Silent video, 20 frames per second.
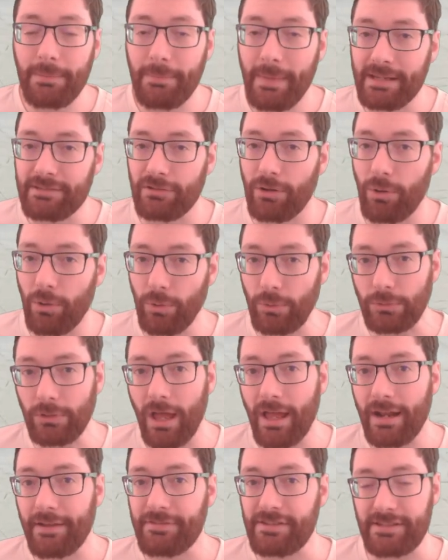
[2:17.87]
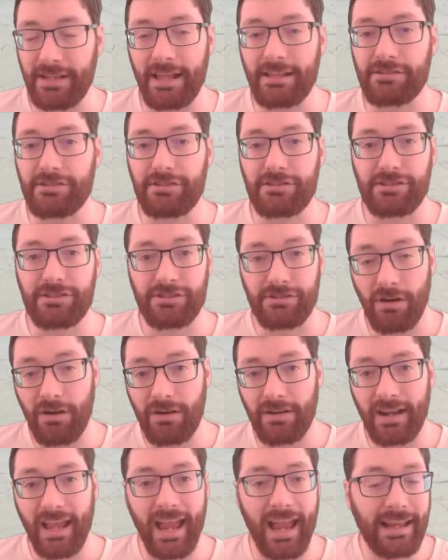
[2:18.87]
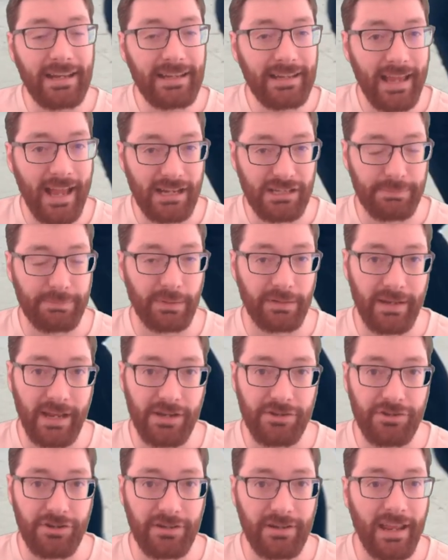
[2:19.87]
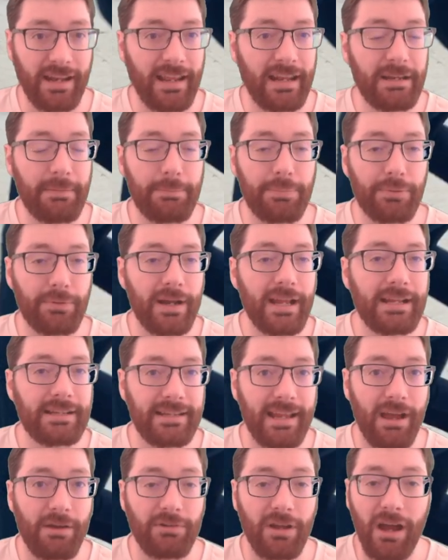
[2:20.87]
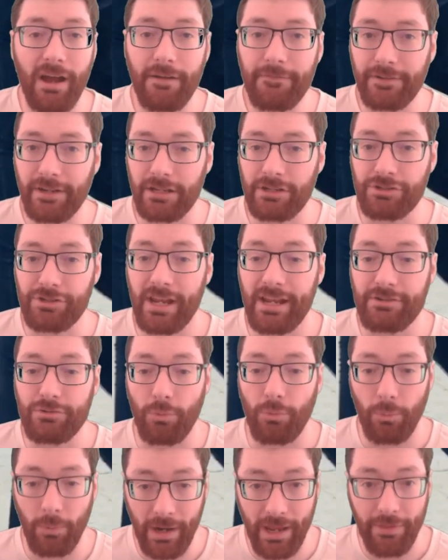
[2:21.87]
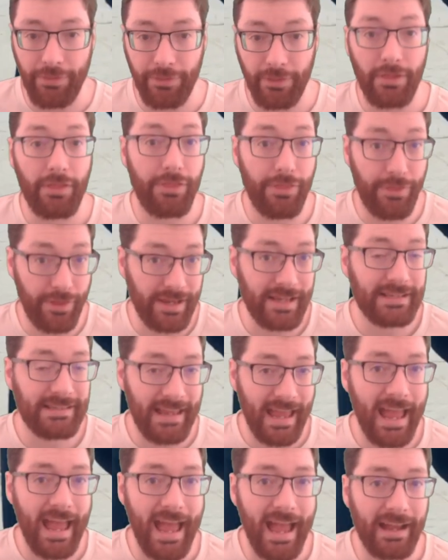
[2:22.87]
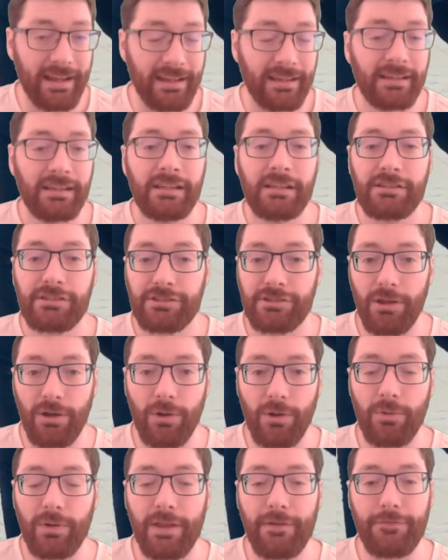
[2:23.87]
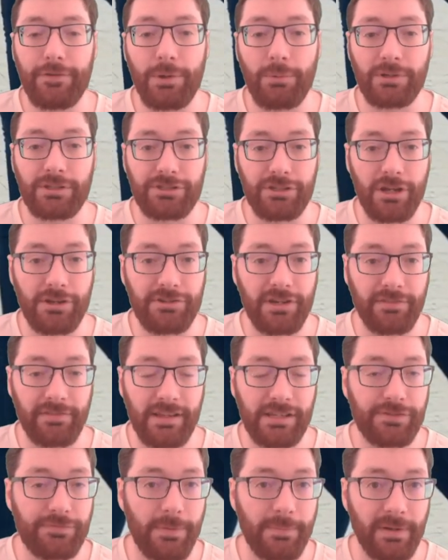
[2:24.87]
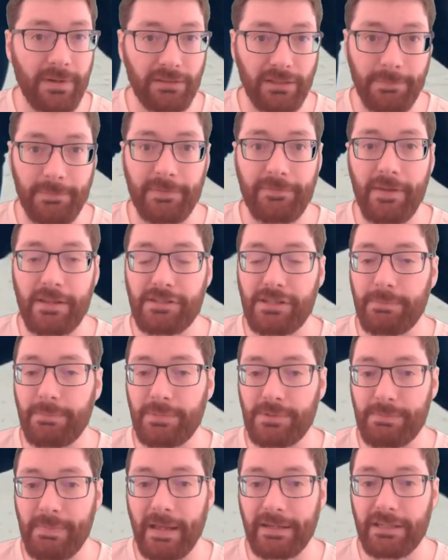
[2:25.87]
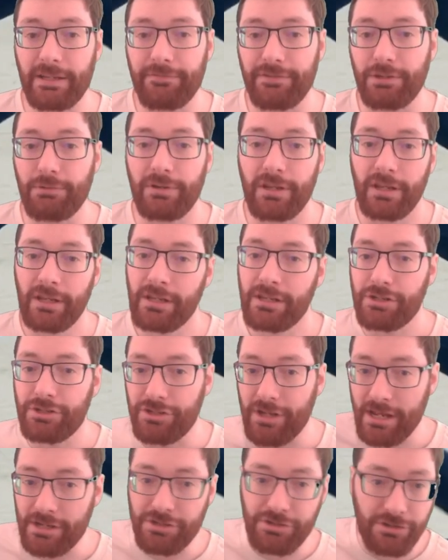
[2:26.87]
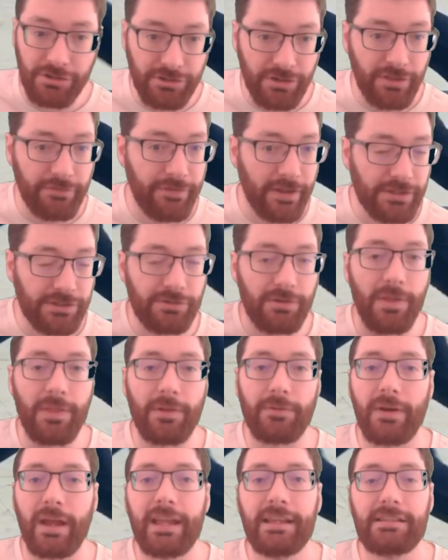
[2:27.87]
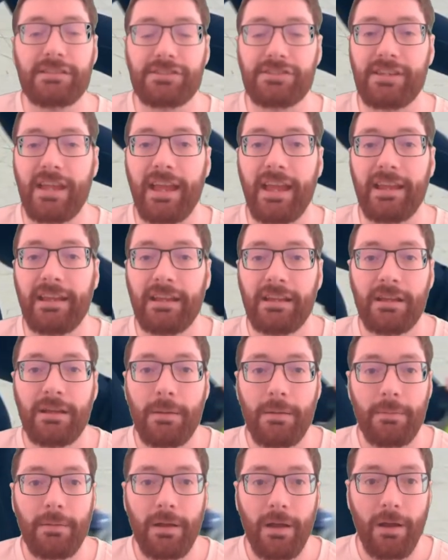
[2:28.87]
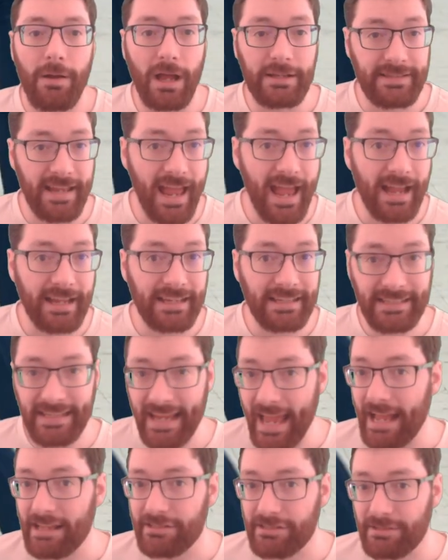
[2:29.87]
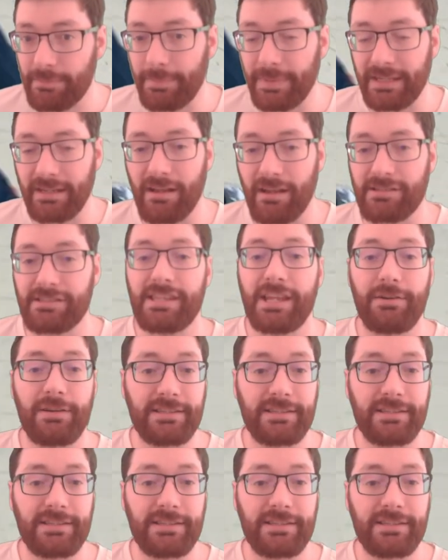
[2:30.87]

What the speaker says: makes a whole lot of sense to start any explanation and any breakdown of an exchange with the attack. So if you were judging this from an Olympic fencing perspective, you'd gesture to the fencer on the right and say, attack yes, because their